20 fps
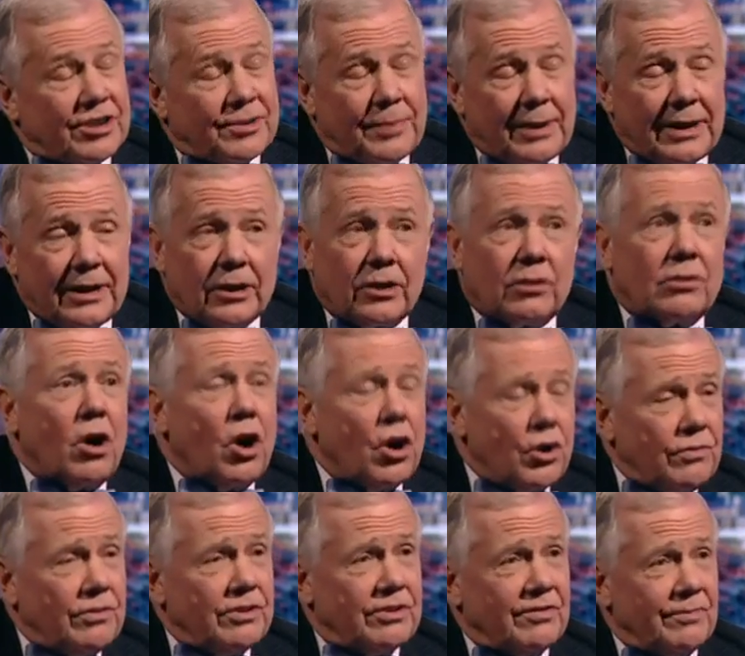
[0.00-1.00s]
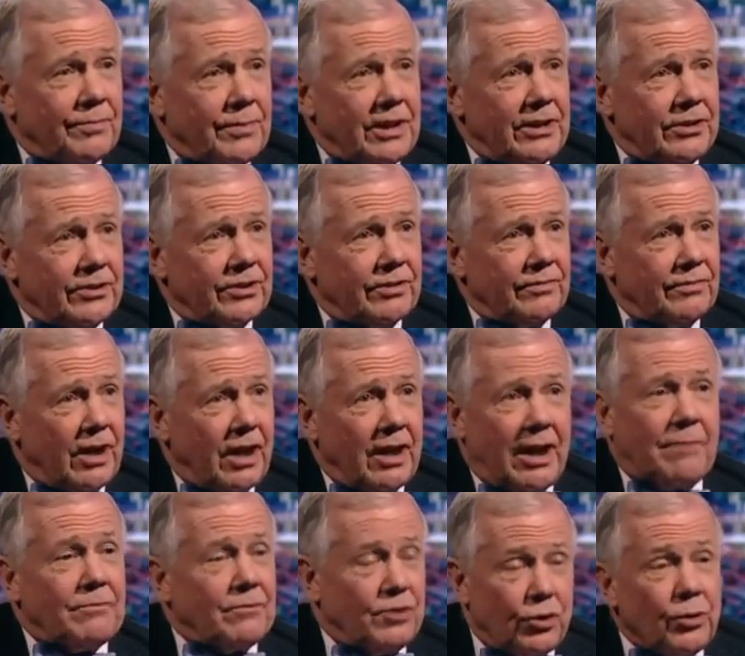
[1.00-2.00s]
They're spending hundreds of billions of
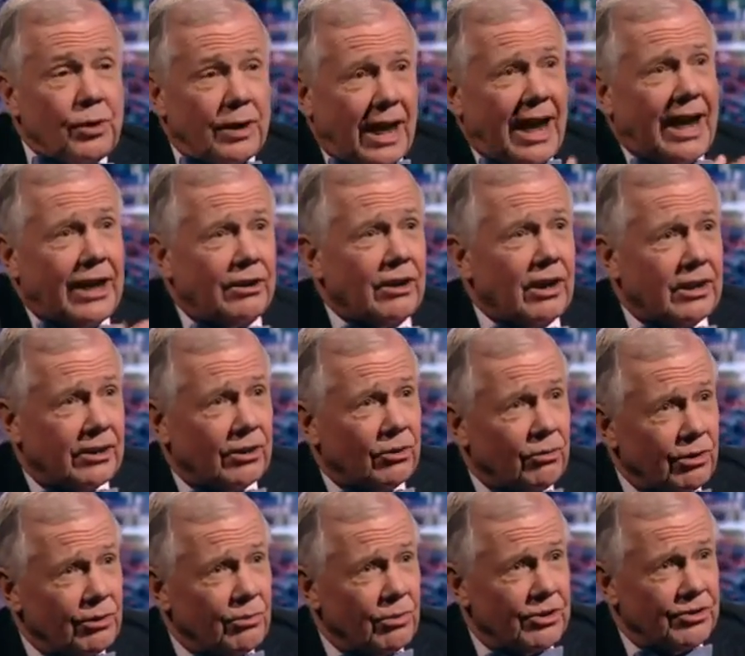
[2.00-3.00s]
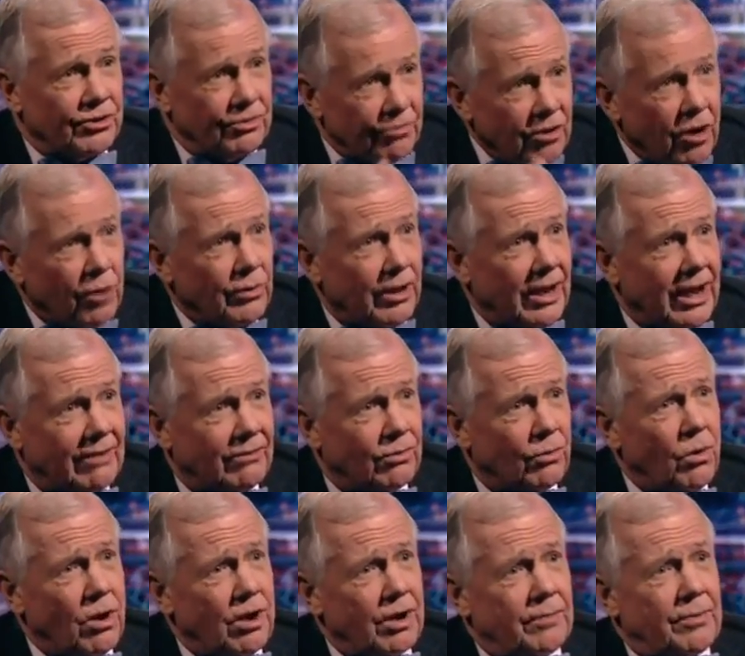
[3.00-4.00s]
dollars. You and I are not the only ones who know they
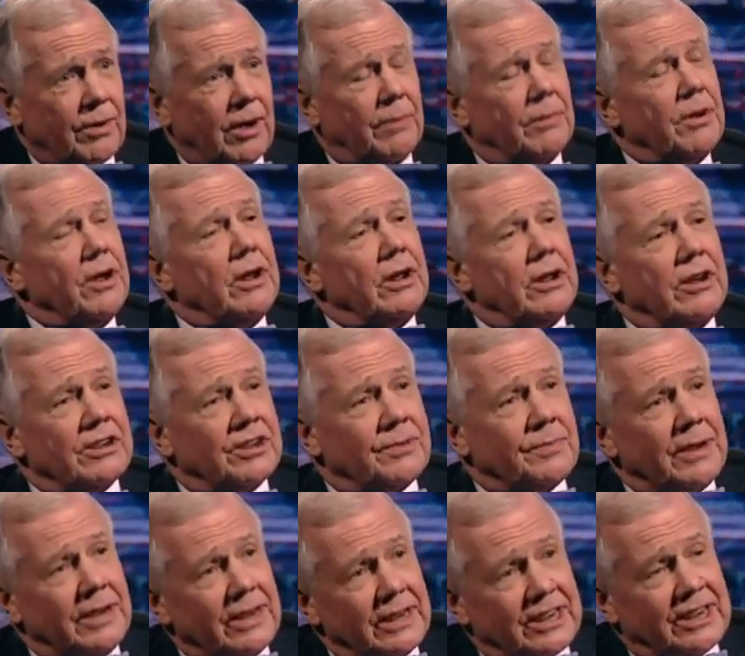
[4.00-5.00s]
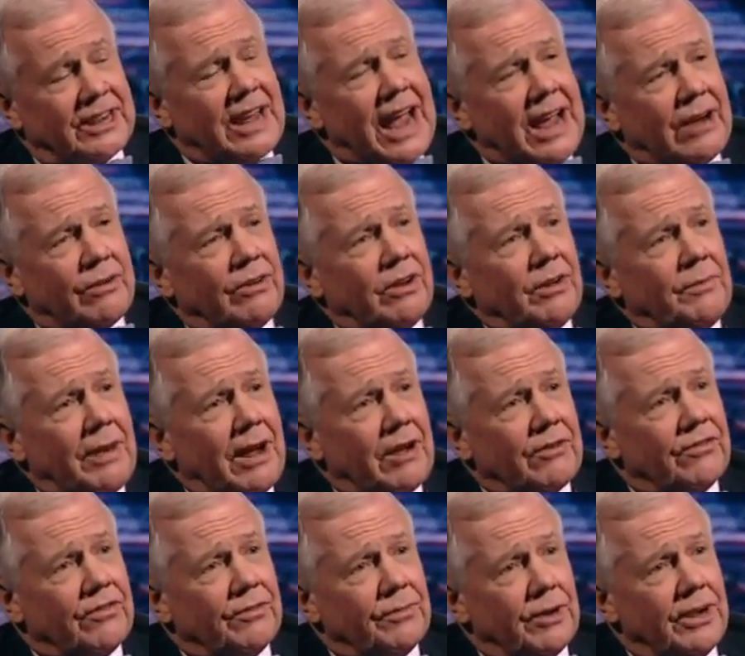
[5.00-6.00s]
have a water problem. They're spending staggering
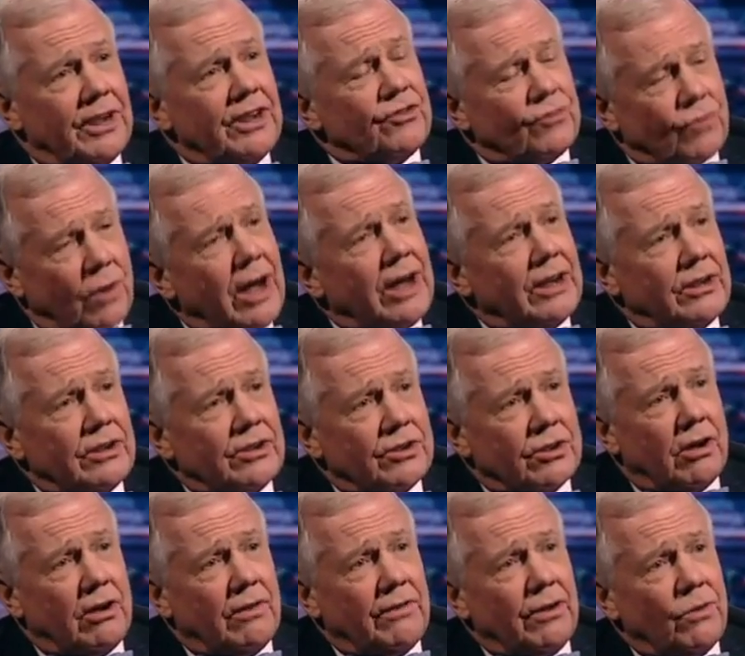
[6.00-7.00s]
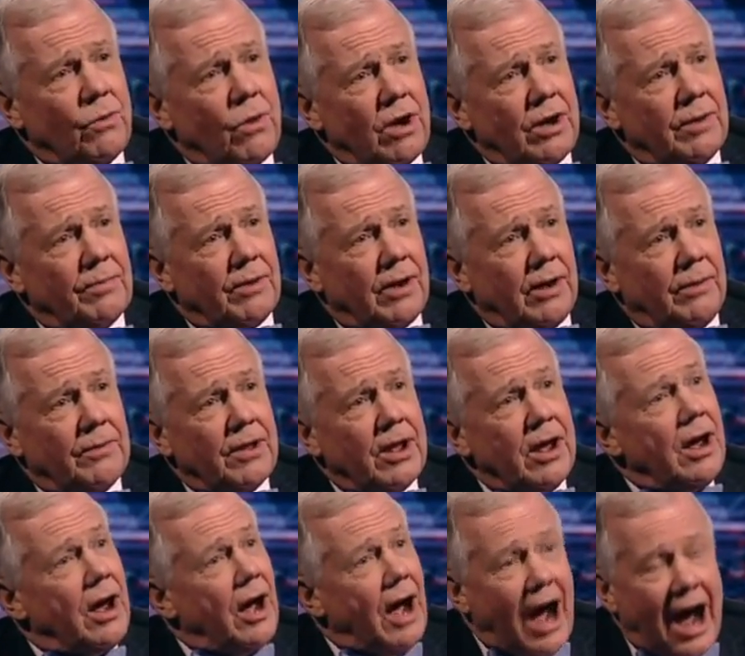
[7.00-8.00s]
amounts of money trying to solve their water
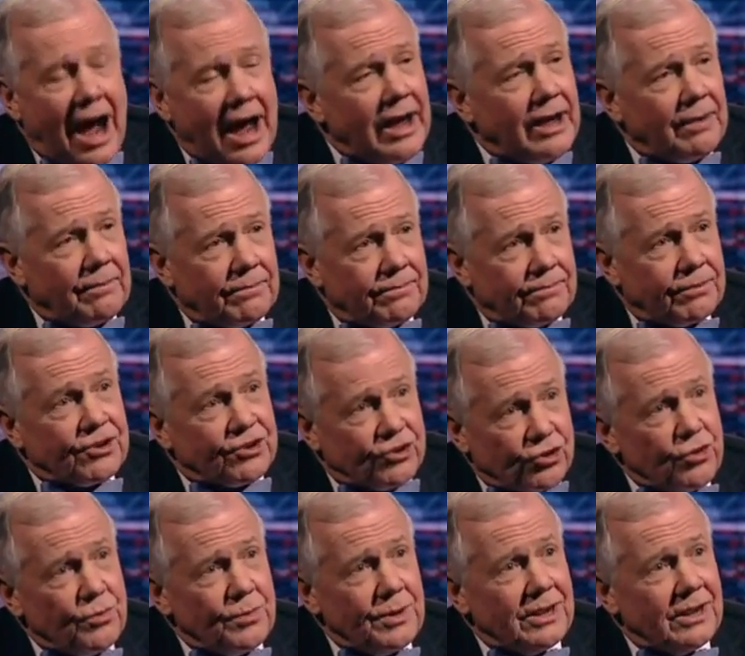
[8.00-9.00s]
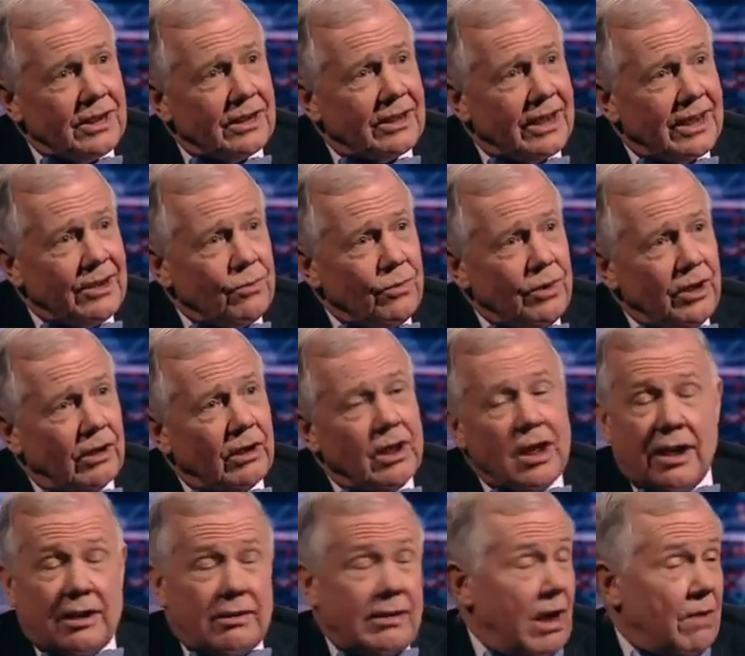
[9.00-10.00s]
problem. I am presuming that they
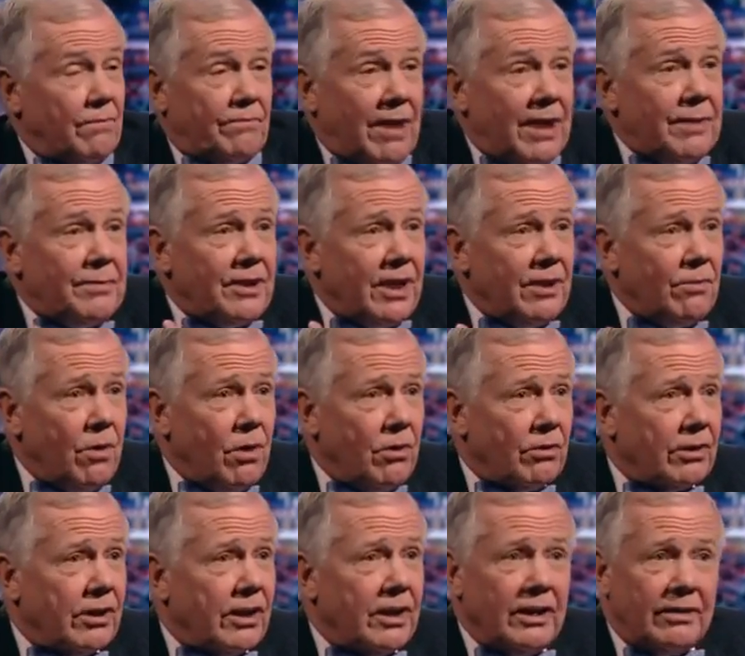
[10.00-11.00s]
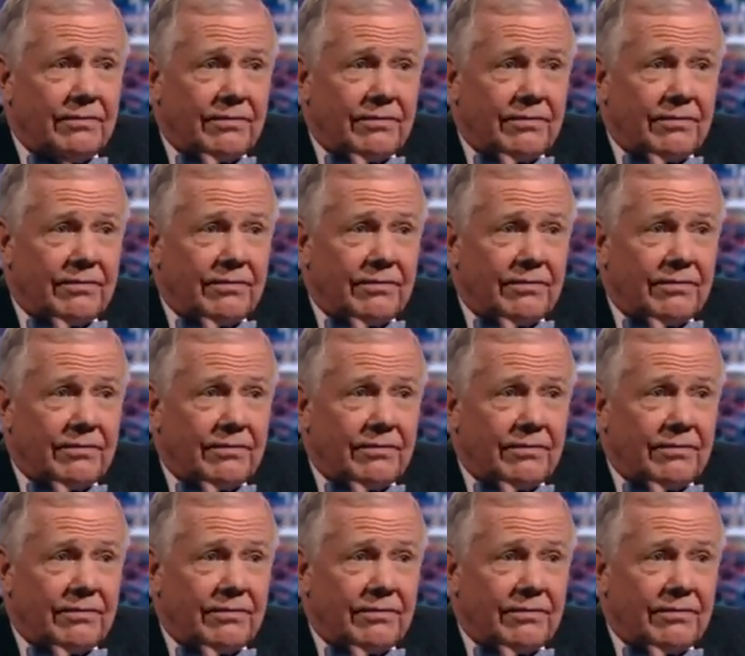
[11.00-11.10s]
will. Now, maybe they won't.